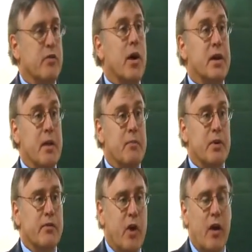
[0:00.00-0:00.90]
quite a
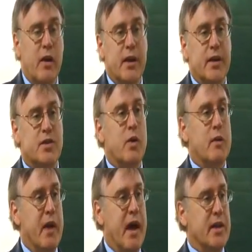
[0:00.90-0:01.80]
number of colleagues who
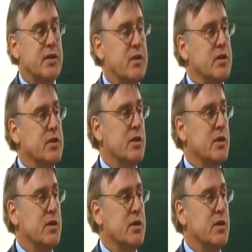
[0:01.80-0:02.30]
are ambassadors